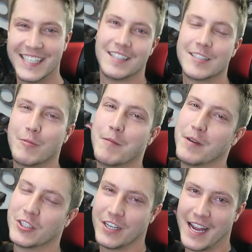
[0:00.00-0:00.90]
So this week,
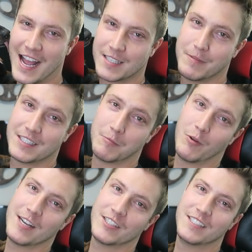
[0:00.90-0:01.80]
be sure to ask me some
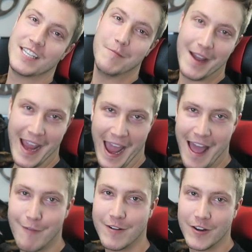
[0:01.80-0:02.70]
questions that you might
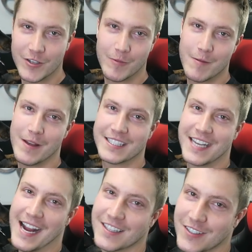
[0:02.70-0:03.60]
have, and I'll do my best
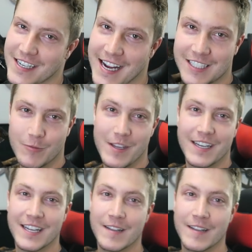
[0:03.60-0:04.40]
to answer it next week.